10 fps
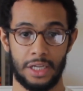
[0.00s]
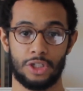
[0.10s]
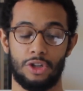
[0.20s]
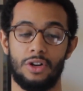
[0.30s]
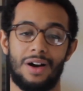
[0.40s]

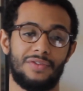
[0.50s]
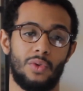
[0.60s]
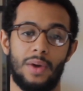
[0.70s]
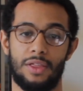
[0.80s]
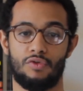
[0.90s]
So you don't have
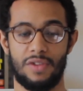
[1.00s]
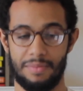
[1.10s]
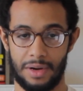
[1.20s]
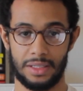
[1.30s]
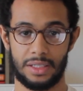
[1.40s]
to wait 3
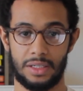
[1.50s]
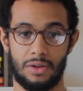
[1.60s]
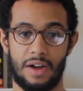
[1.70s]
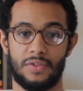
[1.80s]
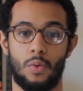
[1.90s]
months. You
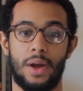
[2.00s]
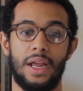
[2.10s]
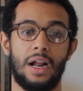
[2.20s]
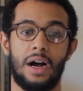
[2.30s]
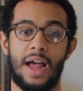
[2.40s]
don't have to
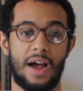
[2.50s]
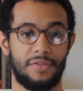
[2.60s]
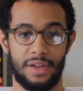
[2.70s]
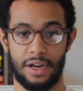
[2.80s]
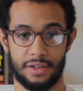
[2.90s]
wait
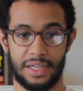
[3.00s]
half a year